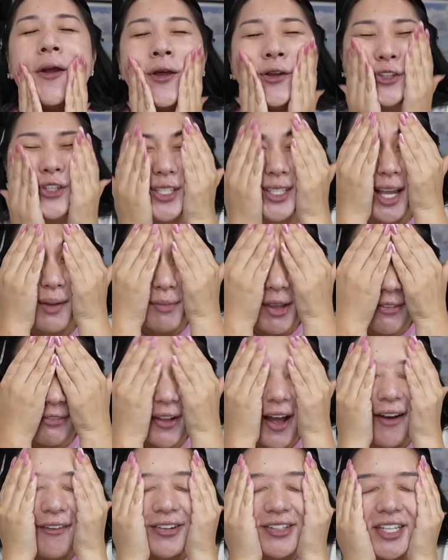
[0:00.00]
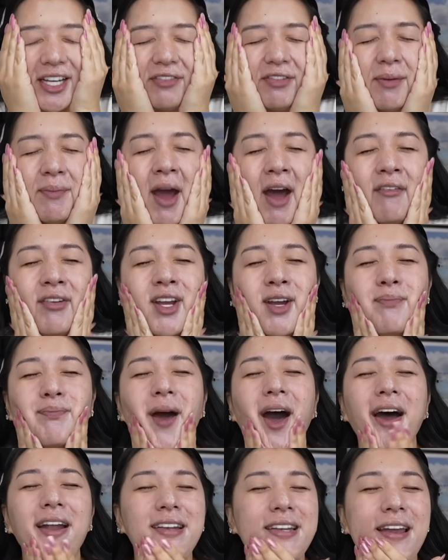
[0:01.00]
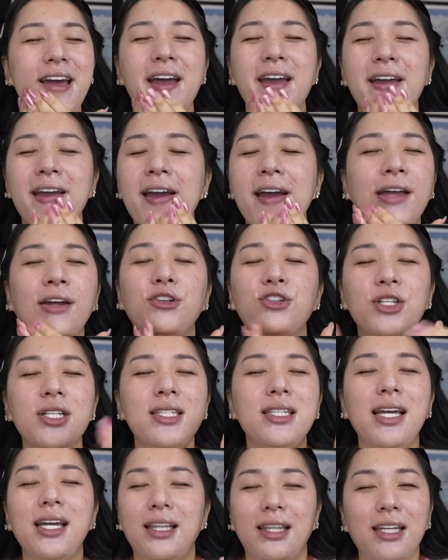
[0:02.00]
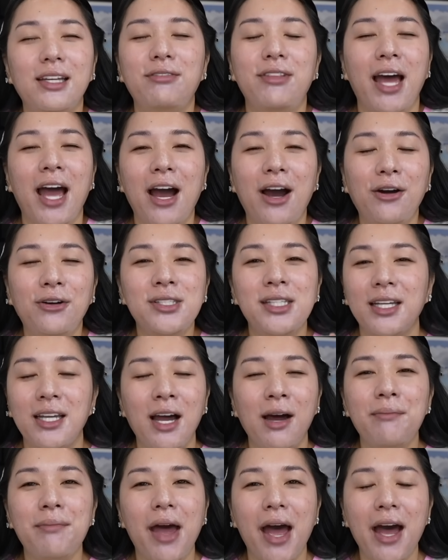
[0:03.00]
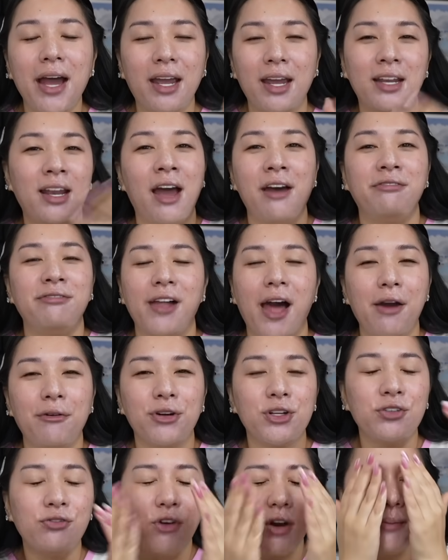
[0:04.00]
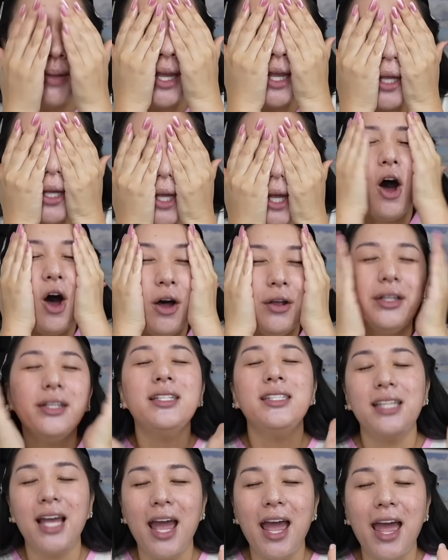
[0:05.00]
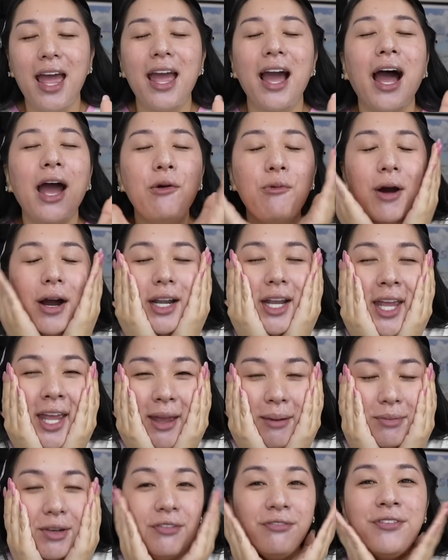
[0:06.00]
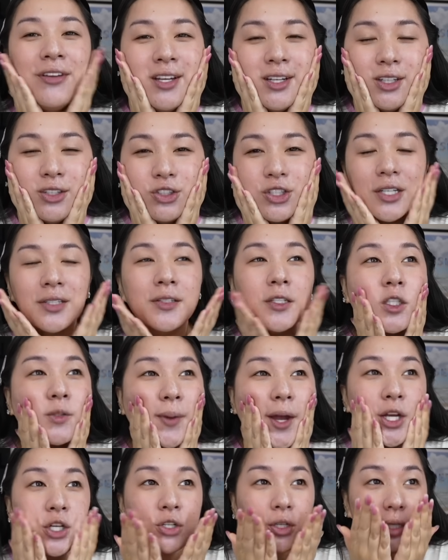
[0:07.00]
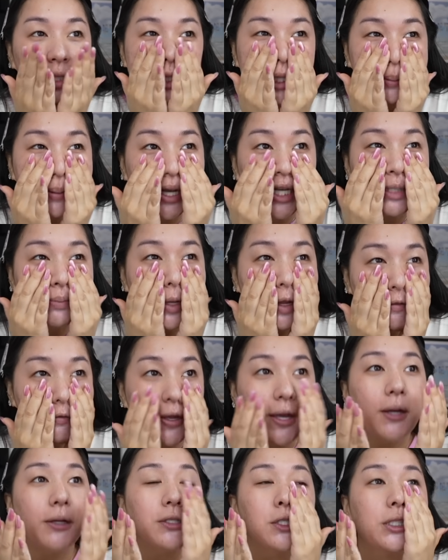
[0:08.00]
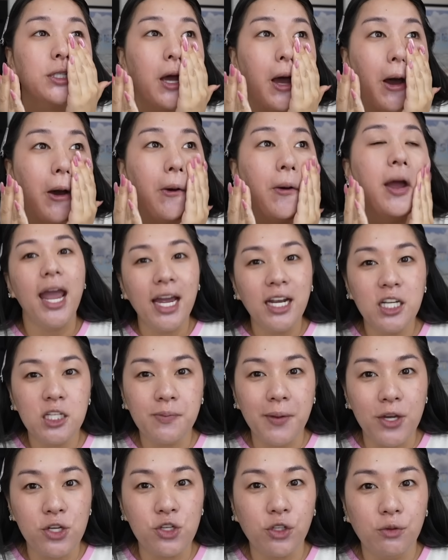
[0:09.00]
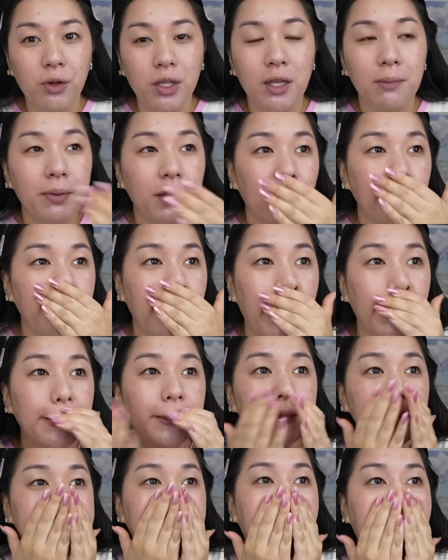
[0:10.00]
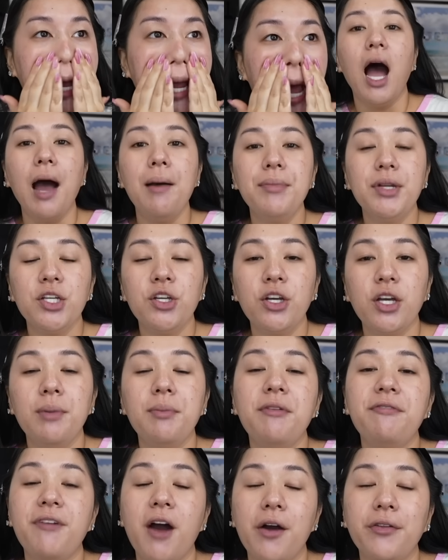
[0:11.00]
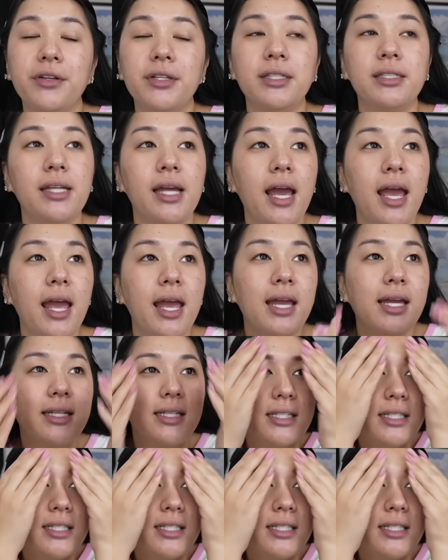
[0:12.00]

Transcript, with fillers: he'll just get me flowers. Like if I'm having a bad day, he'll just like leave the house and come back and have flowers for me. All to say, I want him to feel just as special as he makes me feel. So, and especially with it being Father's Day, I'm gonna cook him a Father's Day